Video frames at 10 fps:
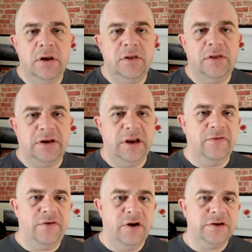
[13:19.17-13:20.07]
that did it
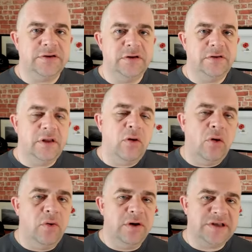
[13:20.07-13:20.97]
first. They'll
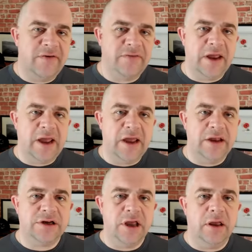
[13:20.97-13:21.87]
always have that
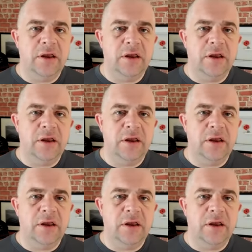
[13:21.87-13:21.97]
cachet.